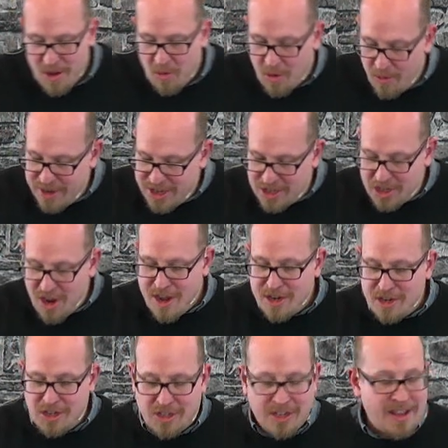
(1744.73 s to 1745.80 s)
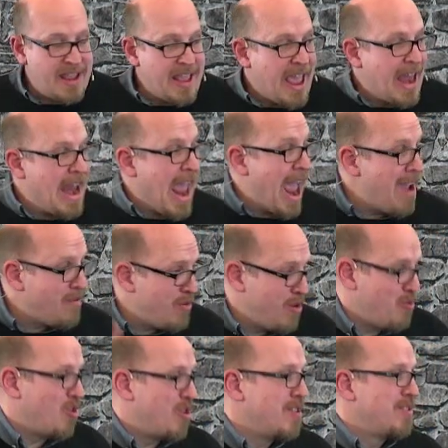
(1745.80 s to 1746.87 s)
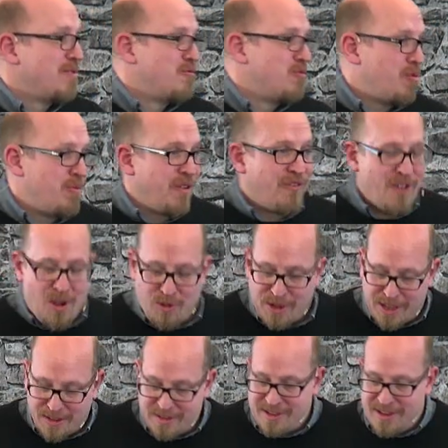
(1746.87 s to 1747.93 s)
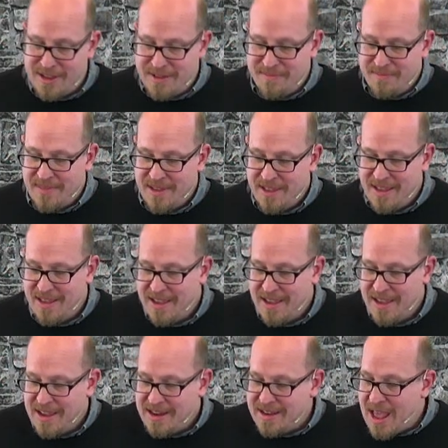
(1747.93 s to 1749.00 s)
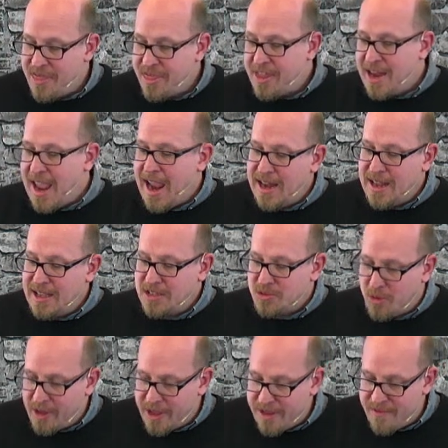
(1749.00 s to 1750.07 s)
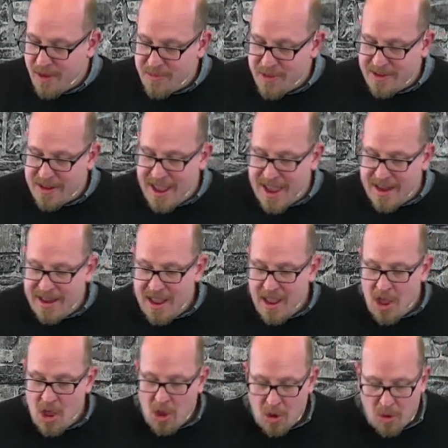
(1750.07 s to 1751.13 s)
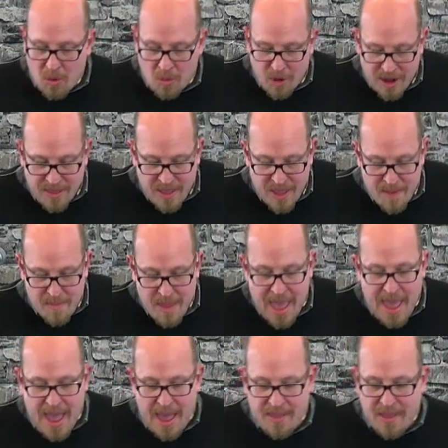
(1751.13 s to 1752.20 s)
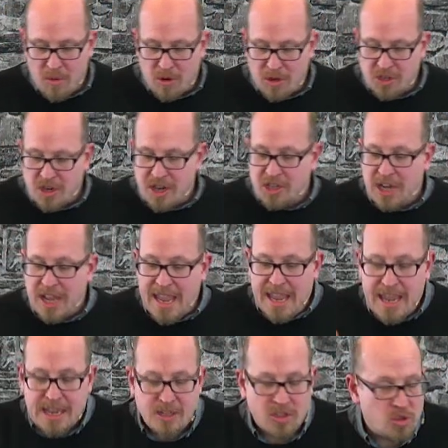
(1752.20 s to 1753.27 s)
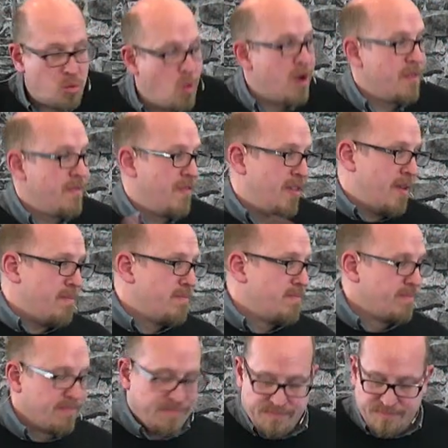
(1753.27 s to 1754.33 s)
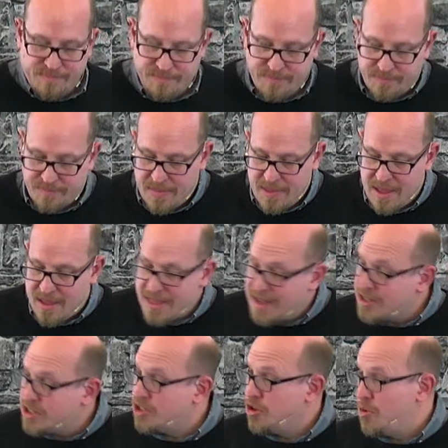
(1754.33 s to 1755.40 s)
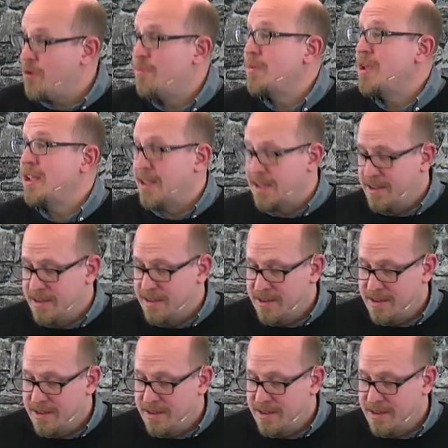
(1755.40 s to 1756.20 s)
will be judged, and everyone will be found guilty. Death and Hades will give up their dead who were in them, and they were judged, each one of them that's you and me.